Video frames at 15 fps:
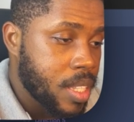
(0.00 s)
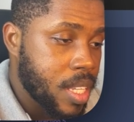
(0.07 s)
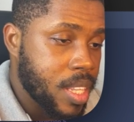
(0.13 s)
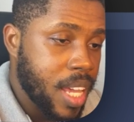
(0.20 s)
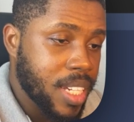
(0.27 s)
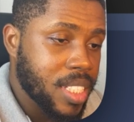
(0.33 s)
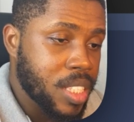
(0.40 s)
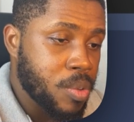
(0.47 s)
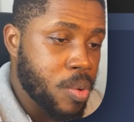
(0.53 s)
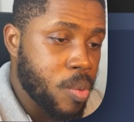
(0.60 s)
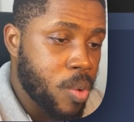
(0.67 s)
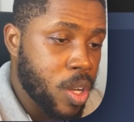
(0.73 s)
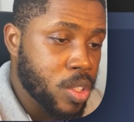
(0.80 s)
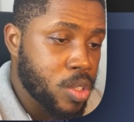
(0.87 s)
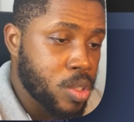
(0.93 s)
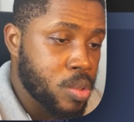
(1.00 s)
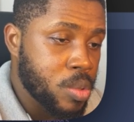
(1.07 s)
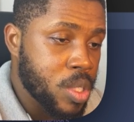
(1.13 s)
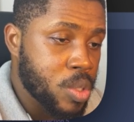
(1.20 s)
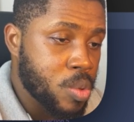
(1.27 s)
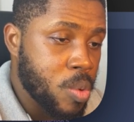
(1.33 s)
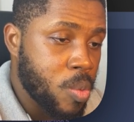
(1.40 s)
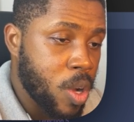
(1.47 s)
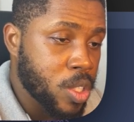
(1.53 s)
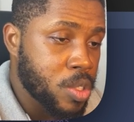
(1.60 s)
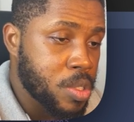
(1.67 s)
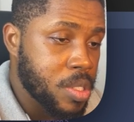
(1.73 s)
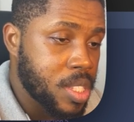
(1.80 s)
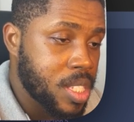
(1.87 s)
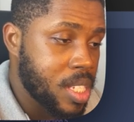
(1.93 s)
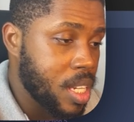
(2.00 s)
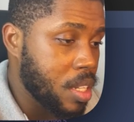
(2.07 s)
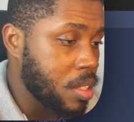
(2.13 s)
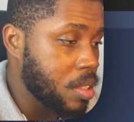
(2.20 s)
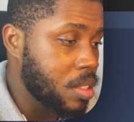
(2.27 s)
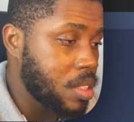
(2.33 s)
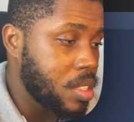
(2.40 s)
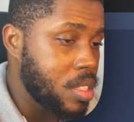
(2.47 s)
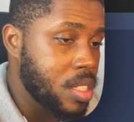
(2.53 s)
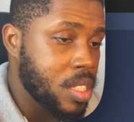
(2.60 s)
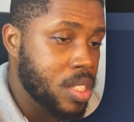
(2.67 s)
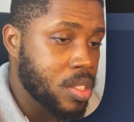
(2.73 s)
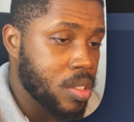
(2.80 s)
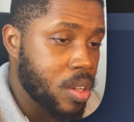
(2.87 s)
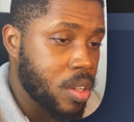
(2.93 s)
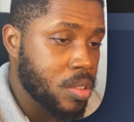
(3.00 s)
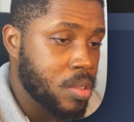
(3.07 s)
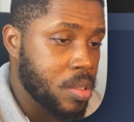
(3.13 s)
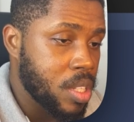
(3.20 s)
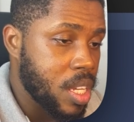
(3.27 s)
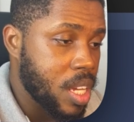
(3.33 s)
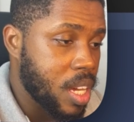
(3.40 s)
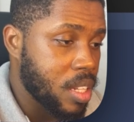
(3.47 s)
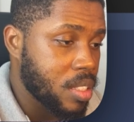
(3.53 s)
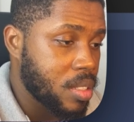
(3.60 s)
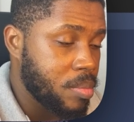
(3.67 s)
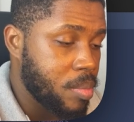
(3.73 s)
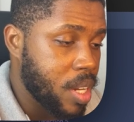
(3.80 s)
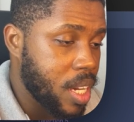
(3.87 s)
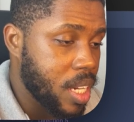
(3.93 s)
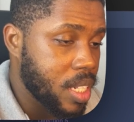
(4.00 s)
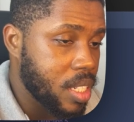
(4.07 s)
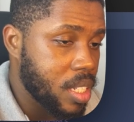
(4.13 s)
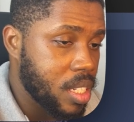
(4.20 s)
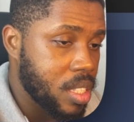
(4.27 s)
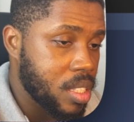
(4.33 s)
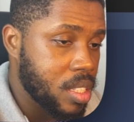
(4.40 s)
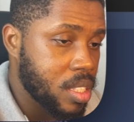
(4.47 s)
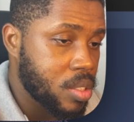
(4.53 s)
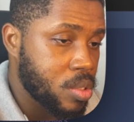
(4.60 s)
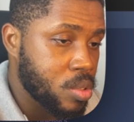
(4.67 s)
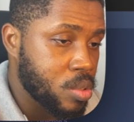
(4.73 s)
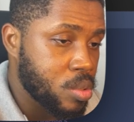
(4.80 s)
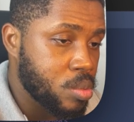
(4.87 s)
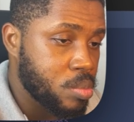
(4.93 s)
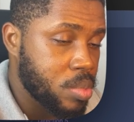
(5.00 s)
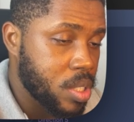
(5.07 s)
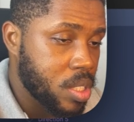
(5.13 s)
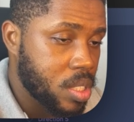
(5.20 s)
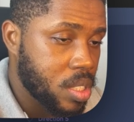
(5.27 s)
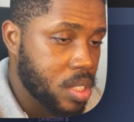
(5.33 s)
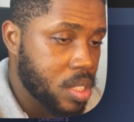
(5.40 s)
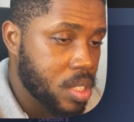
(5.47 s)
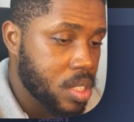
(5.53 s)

The next thing we want to do is we want to tilt this auto layout by a little bit.